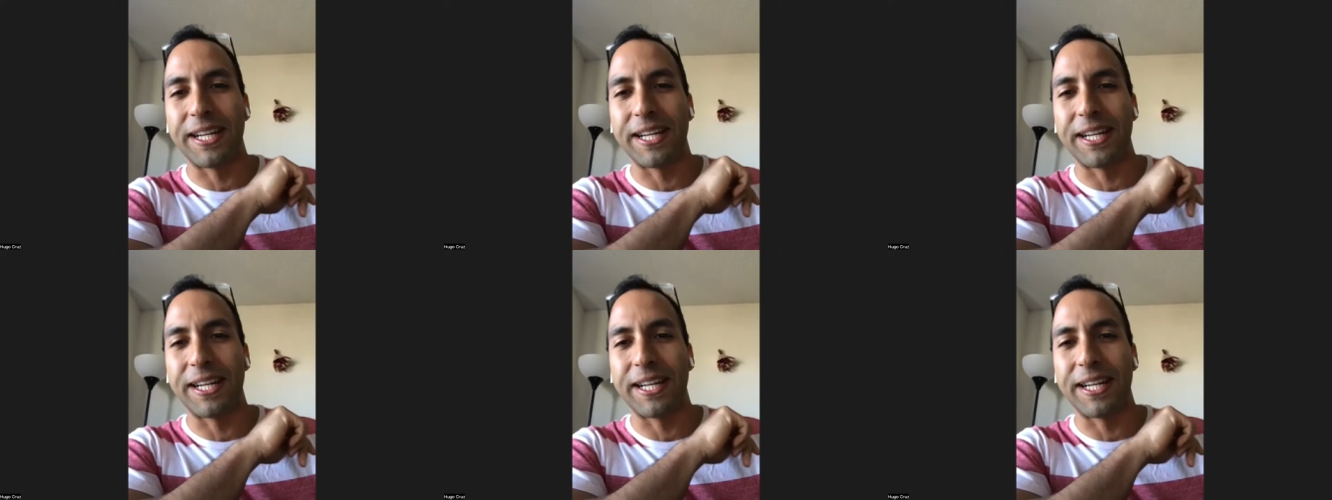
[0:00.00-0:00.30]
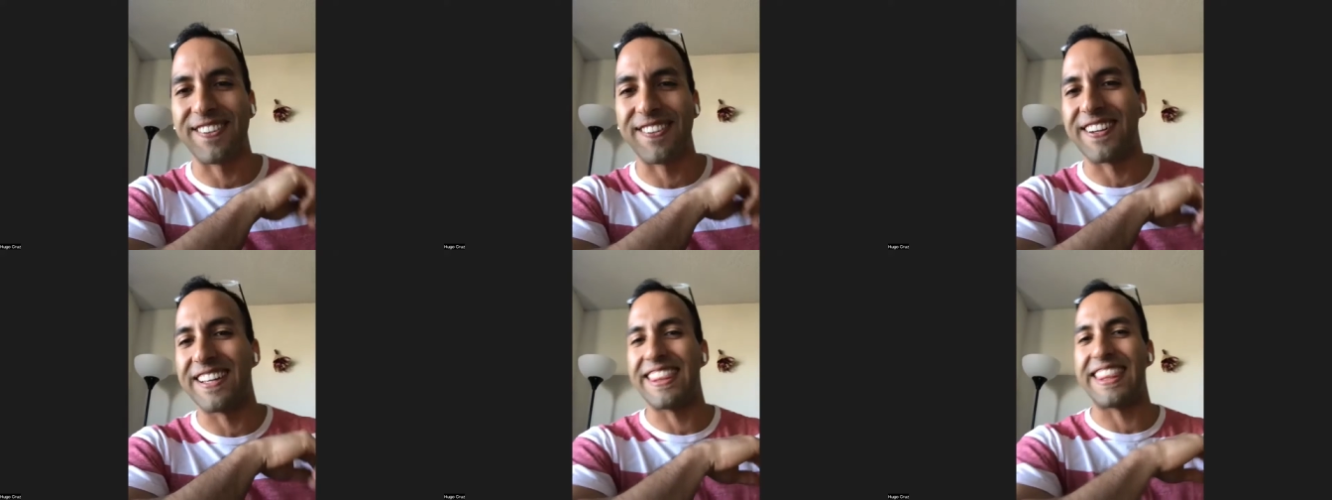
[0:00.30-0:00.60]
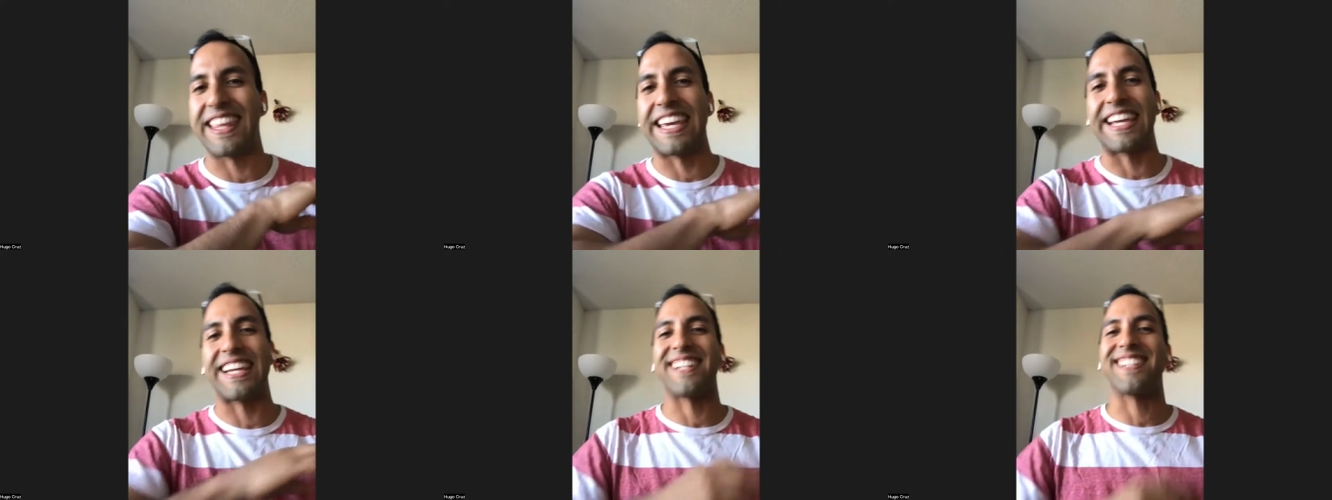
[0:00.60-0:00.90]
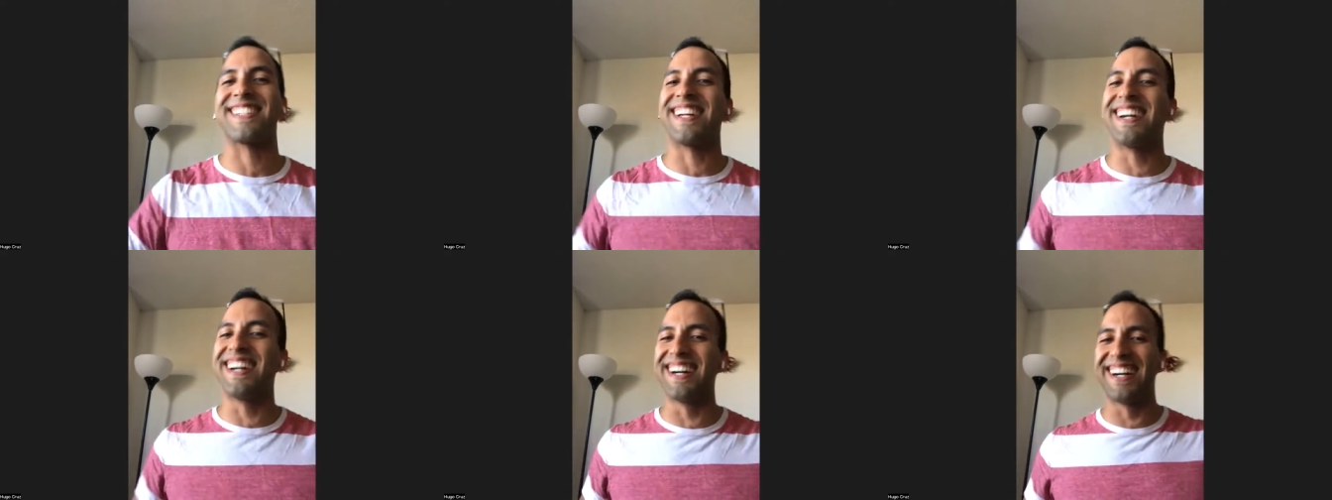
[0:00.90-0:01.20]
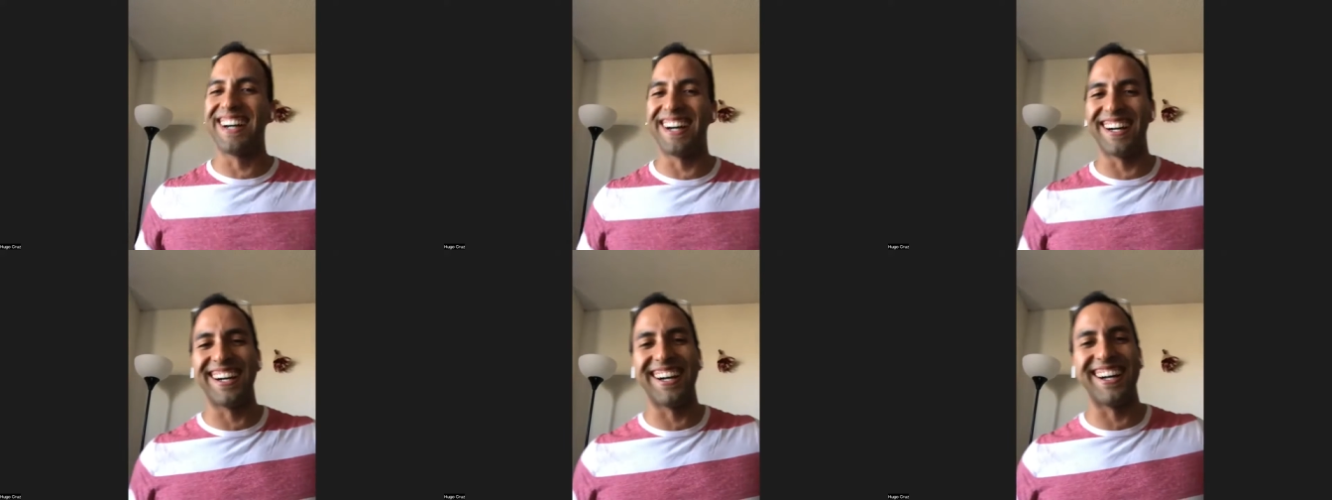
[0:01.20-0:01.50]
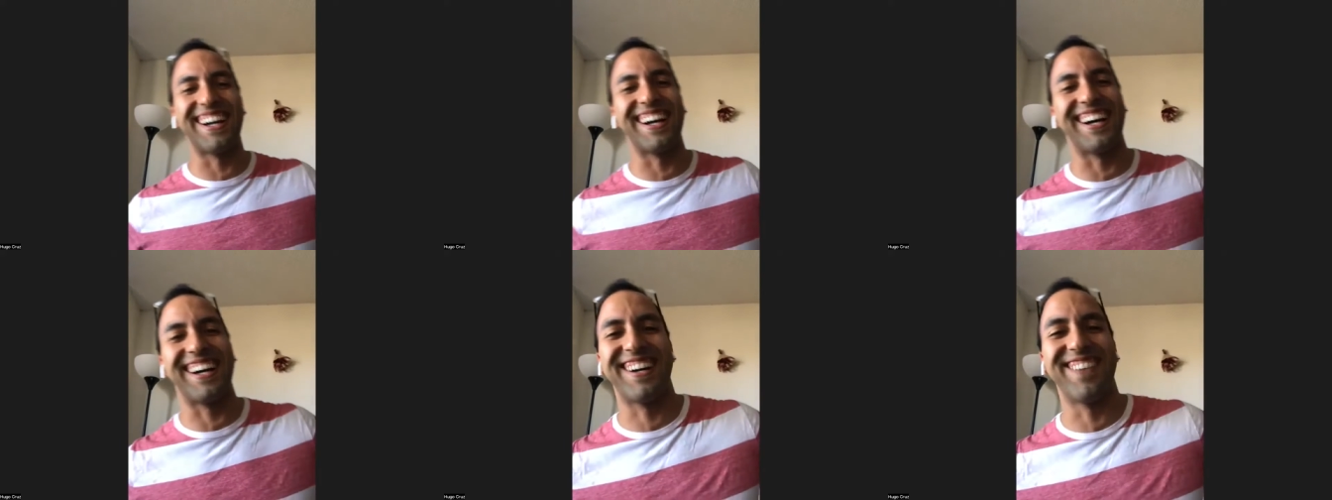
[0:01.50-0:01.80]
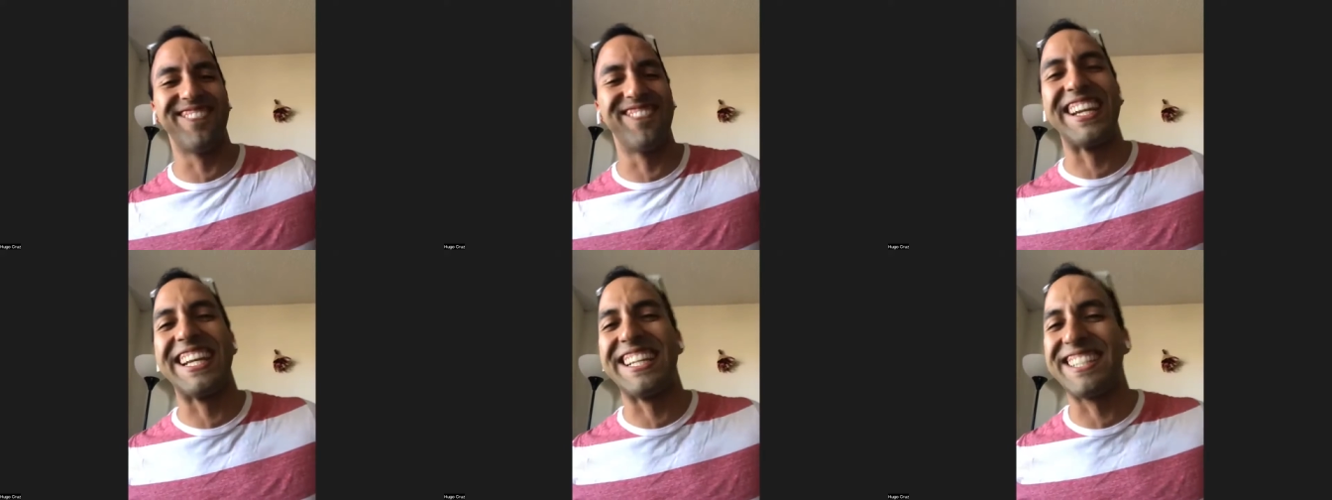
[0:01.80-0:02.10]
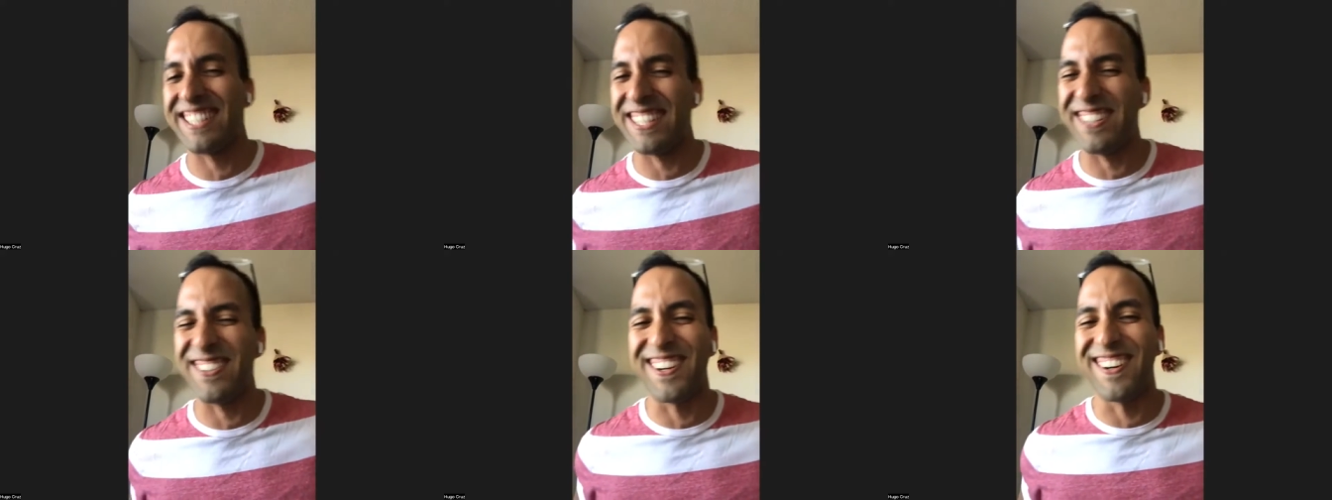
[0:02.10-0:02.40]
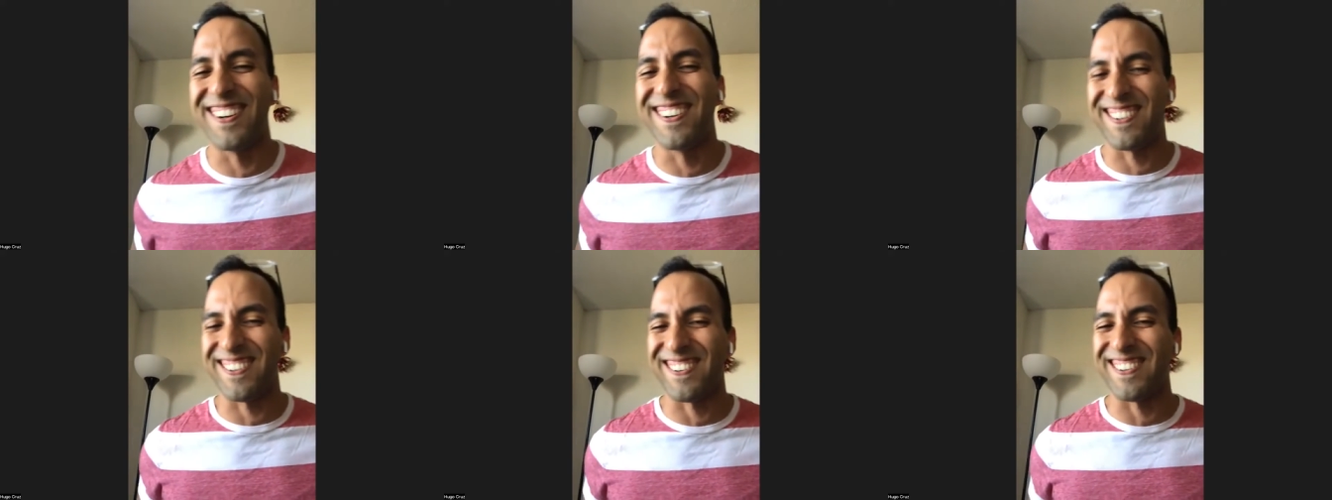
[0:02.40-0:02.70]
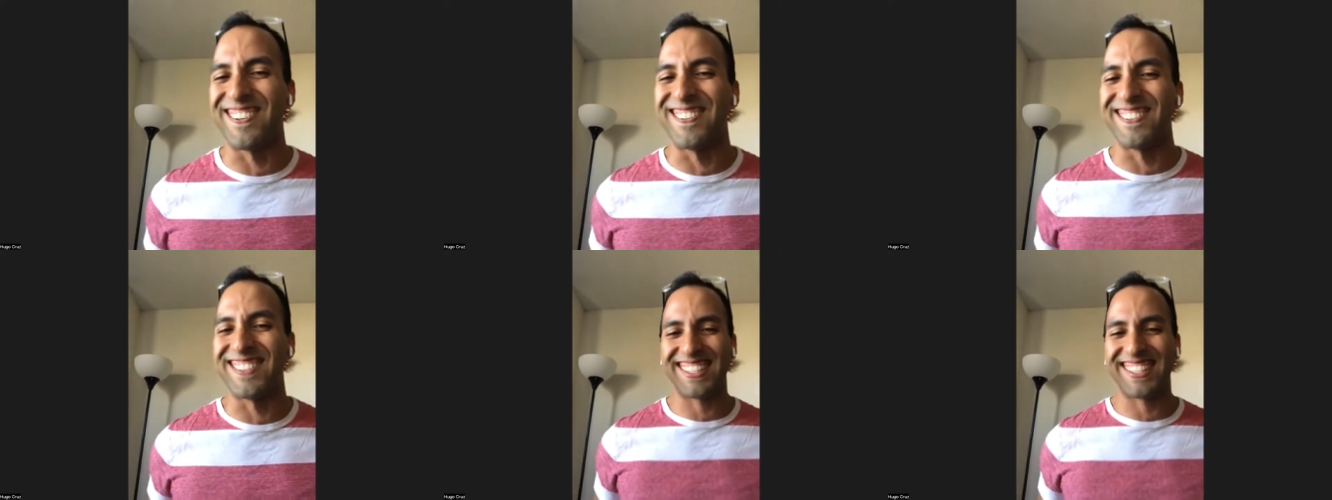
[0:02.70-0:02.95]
on certain things, but it's Hugo Cruz.